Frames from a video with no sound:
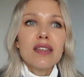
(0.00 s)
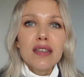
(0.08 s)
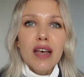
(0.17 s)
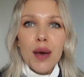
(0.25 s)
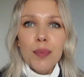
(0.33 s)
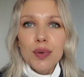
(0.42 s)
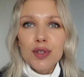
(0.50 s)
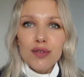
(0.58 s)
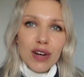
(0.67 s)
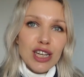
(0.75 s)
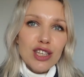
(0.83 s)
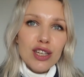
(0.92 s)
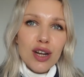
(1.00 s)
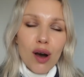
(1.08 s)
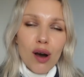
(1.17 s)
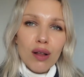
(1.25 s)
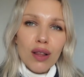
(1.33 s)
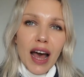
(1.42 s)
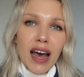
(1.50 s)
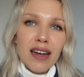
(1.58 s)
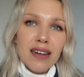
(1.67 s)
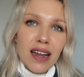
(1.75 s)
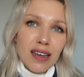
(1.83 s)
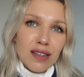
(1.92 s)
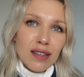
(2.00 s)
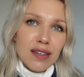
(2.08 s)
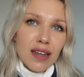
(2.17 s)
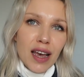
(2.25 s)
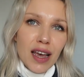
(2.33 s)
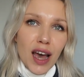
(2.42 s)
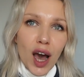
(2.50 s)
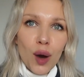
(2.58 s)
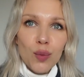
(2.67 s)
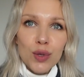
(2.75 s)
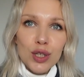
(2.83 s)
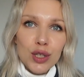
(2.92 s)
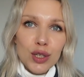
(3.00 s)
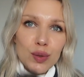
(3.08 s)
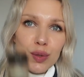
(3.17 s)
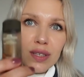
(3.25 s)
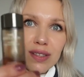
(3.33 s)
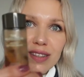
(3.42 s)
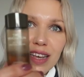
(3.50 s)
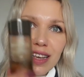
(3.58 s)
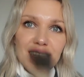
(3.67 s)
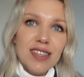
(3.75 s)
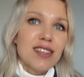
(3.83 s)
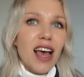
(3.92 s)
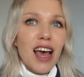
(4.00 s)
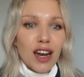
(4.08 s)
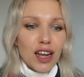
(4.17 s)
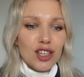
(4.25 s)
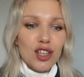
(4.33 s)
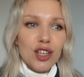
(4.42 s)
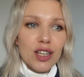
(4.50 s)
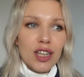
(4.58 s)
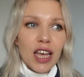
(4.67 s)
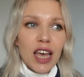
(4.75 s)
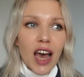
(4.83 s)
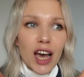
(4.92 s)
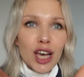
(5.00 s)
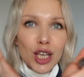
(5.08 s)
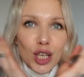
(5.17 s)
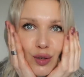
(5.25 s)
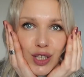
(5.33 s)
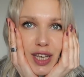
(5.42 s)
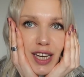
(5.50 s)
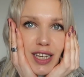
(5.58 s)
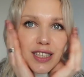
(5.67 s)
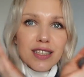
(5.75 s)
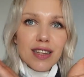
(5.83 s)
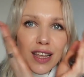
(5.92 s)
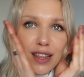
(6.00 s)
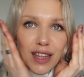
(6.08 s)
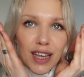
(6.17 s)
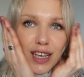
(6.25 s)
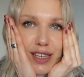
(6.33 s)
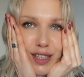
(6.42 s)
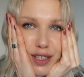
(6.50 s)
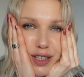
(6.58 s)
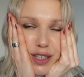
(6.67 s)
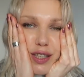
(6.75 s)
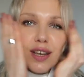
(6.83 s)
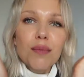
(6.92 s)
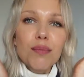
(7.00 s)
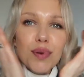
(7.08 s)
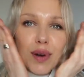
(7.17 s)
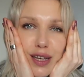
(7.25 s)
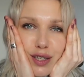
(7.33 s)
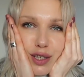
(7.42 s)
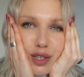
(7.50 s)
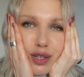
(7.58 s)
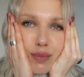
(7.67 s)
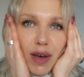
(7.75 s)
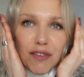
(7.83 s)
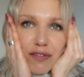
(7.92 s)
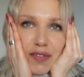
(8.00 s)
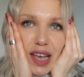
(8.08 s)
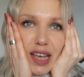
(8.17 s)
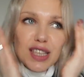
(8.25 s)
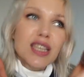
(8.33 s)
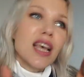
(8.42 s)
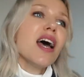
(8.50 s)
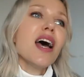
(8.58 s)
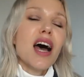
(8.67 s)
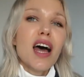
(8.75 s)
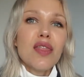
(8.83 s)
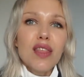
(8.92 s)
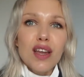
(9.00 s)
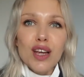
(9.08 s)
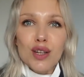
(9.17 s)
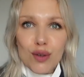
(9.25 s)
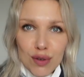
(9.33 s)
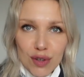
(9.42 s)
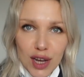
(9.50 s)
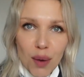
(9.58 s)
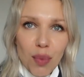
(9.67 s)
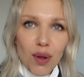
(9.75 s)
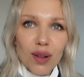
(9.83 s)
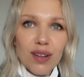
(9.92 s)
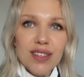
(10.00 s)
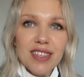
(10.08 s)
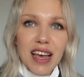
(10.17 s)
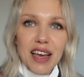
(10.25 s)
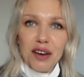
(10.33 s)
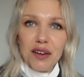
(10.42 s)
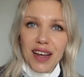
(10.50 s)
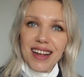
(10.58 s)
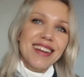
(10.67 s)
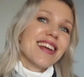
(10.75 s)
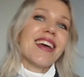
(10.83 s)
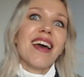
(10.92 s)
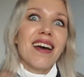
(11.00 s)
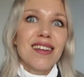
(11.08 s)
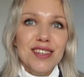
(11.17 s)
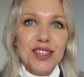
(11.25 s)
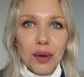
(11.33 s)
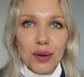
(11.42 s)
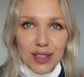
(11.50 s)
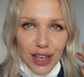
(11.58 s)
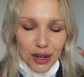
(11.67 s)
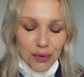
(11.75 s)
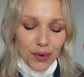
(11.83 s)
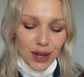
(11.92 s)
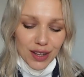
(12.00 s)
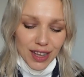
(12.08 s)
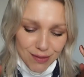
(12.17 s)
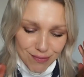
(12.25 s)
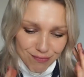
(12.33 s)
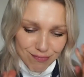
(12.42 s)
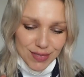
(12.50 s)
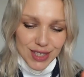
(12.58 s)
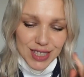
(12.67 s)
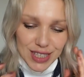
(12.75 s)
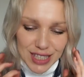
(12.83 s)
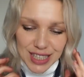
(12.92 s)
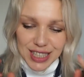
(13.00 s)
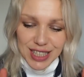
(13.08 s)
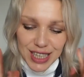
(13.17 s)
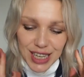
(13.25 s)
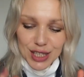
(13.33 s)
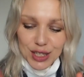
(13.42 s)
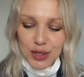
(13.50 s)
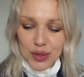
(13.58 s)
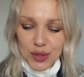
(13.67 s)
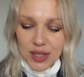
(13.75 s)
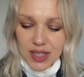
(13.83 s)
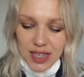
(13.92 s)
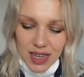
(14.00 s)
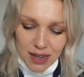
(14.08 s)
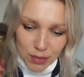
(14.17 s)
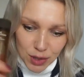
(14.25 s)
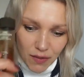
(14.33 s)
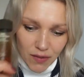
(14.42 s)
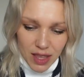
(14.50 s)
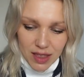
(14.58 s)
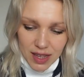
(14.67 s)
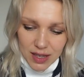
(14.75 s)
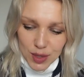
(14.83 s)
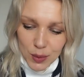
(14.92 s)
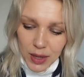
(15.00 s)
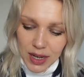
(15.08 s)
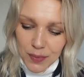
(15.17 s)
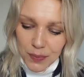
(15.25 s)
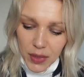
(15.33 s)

say I put retinol, and next day I would use this. And actually I use it like this, press it to my face, and then I do a double take on it again. So it's like really sinks into the skin. I'm loving this one.